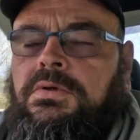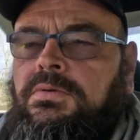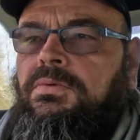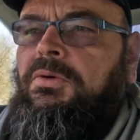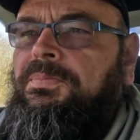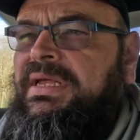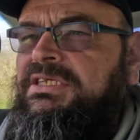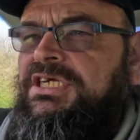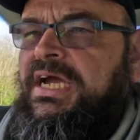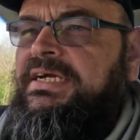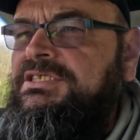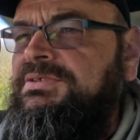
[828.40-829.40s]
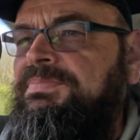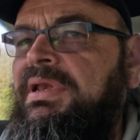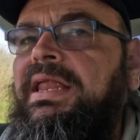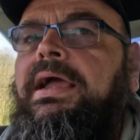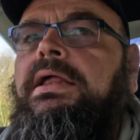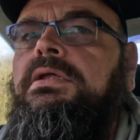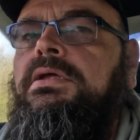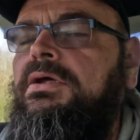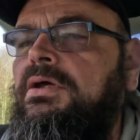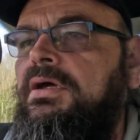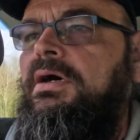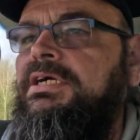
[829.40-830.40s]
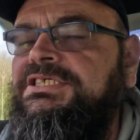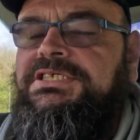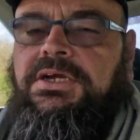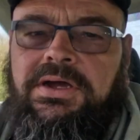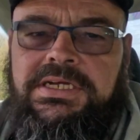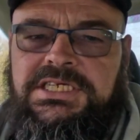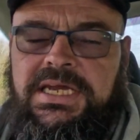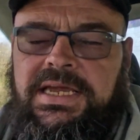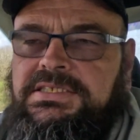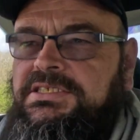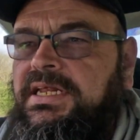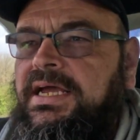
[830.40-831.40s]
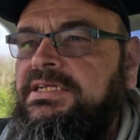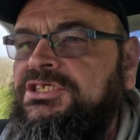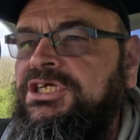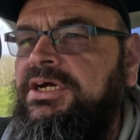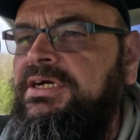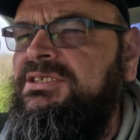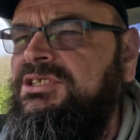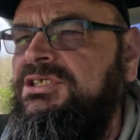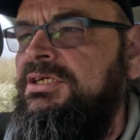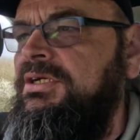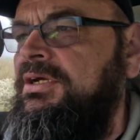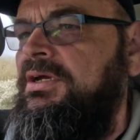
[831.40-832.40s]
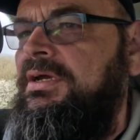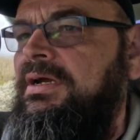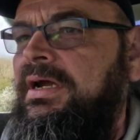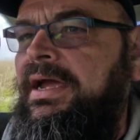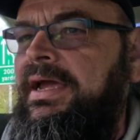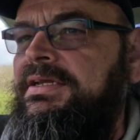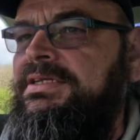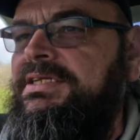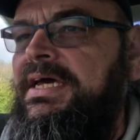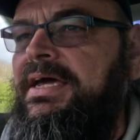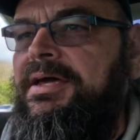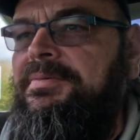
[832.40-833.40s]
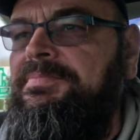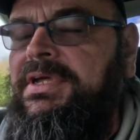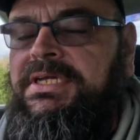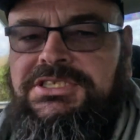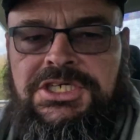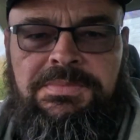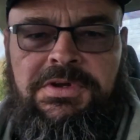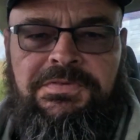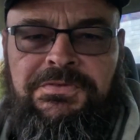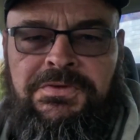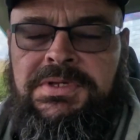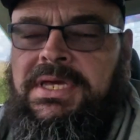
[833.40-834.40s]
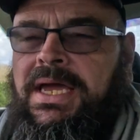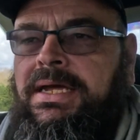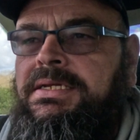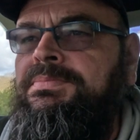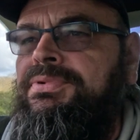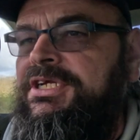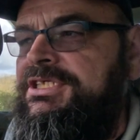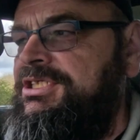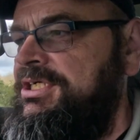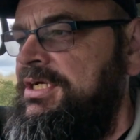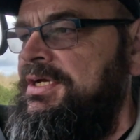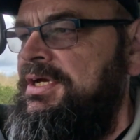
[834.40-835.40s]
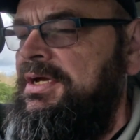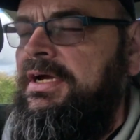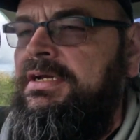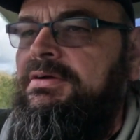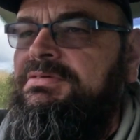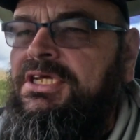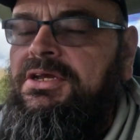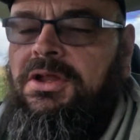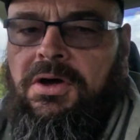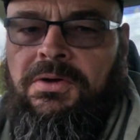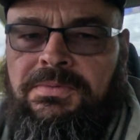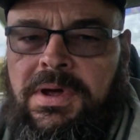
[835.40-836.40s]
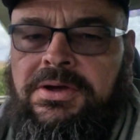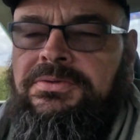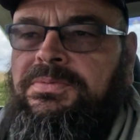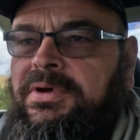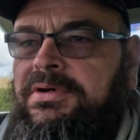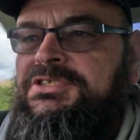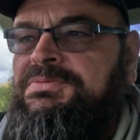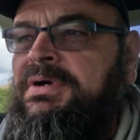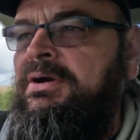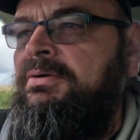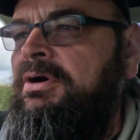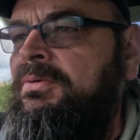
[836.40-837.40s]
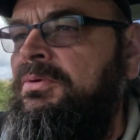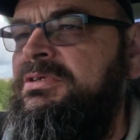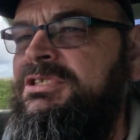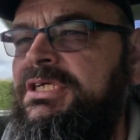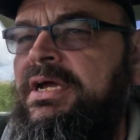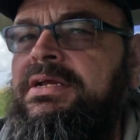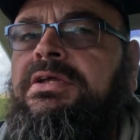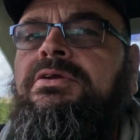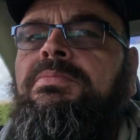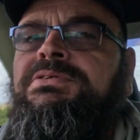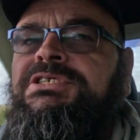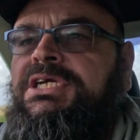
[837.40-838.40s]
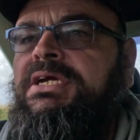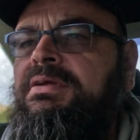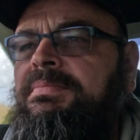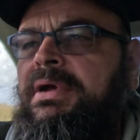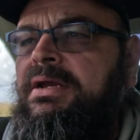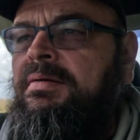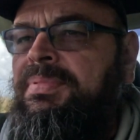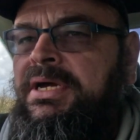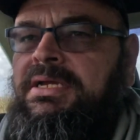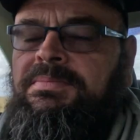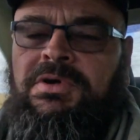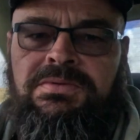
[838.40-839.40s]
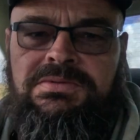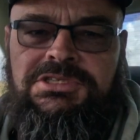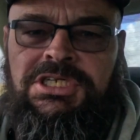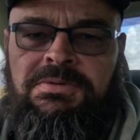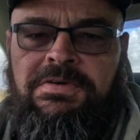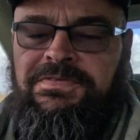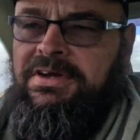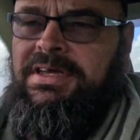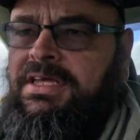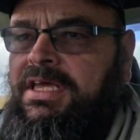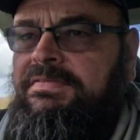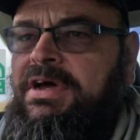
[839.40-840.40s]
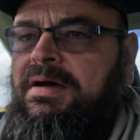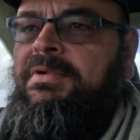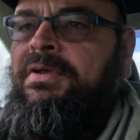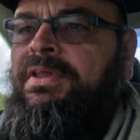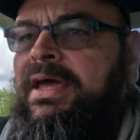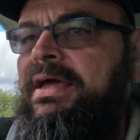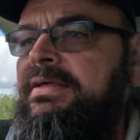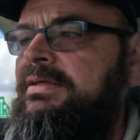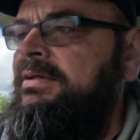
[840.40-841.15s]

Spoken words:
Well, big change of plan. I started to head to that church, and it took me through Cambridge, and there was a lot of roadworks where I was, and an obscene amount of people, so I fucking give up on that.